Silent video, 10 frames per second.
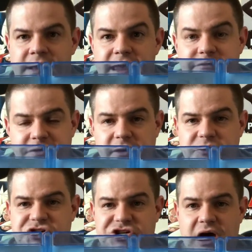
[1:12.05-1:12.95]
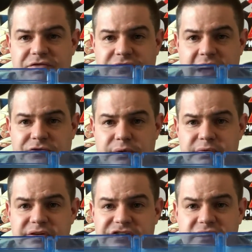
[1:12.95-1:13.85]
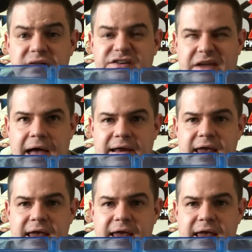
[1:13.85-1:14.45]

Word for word: Even the old Shout Factory release at least had